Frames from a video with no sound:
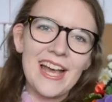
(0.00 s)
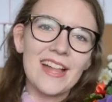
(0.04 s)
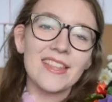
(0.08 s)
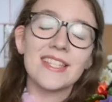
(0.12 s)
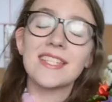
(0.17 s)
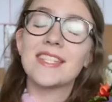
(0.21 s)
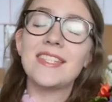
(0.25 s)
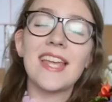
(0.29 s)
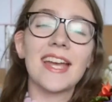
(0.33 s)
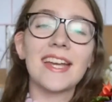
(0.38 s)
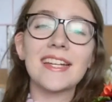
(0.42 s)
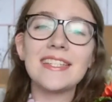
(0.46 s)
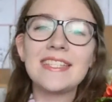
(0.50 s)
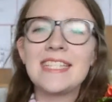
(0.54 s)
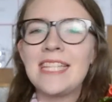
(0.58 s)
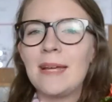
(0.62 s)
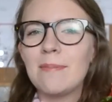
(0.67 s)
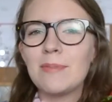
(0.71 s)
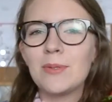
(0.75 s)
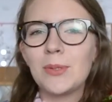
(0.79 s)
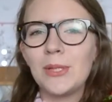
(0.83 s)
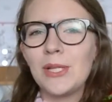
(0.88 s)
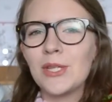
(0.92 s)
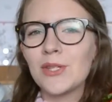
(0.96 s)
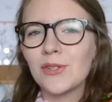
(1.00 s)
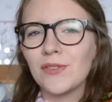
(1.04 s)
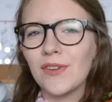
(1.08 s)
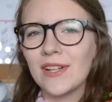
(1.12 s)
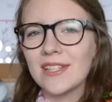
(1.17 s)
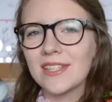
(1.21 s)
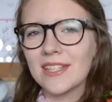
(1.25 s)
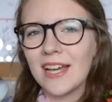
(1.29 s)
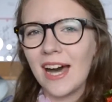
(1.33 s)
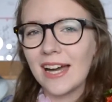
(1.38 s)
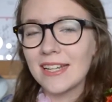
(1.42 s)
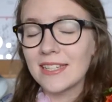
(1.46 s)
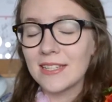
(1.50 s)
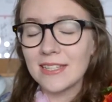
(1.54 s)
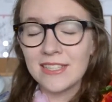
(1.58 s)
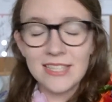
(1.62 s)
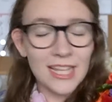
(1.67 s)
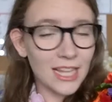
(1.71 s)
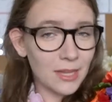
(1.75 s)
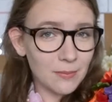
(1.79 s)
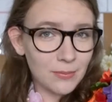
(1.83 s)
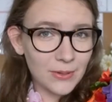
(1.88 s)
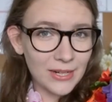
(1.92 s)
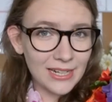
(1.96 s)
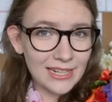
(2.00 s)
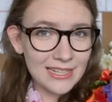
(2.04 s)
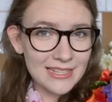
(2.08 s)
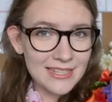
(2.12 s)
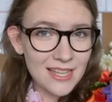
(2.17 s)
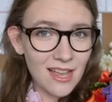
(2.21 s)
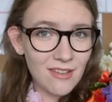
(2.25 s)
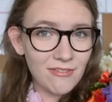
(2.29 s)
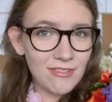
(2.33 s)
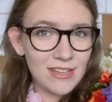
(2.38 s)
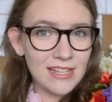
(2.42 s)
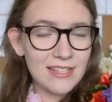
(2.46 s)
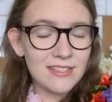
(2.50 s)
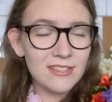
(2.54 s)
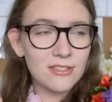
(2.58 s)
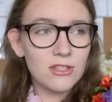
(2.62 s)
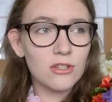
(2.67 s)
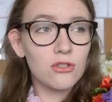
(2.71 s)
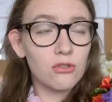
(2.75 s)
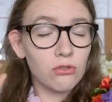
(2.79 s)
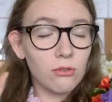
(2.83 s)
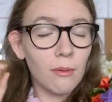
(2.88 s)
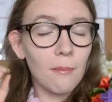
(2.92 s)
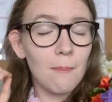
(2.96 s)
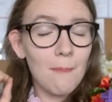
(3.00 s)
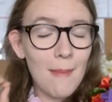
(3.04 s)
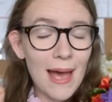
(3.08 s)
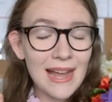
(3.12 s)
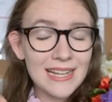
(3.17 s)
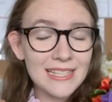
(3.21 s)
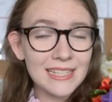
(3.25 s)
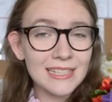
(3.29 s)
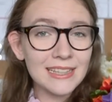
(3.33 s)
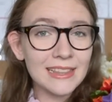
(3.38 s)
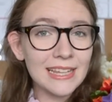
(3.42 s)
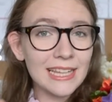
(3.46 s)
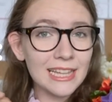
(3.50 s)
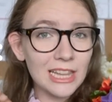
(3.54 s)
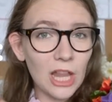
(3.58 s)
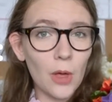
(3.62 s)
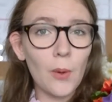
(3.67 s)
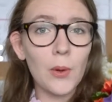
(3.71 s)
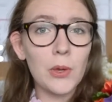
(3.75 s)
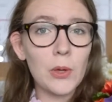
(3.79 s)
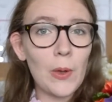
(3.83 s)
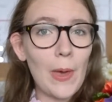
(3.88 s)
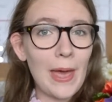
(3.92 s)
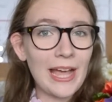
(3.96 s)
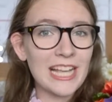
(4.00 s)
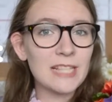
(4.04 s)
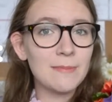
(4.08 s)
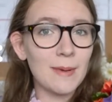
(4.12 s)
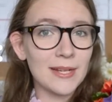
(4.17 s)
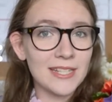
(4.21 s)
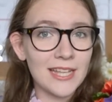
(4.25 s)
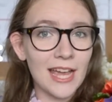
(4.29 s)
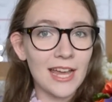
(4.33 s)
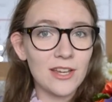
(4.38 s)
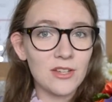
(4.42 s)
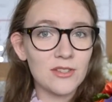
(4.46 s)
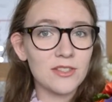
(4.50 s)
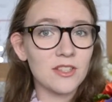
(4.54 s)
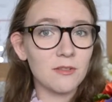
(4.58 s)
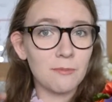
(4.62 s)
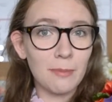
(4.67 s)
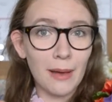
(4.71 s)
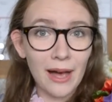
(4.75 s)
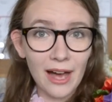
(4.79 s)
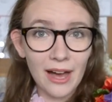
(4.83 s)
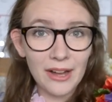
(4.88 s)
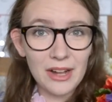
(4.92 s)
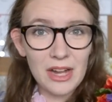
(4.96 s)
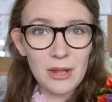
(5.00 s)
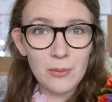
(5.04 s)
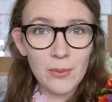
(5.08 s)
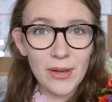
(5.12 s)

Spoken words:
the second step to an introvert's guide to celebrating stuff is to dramatically lower your expectations of party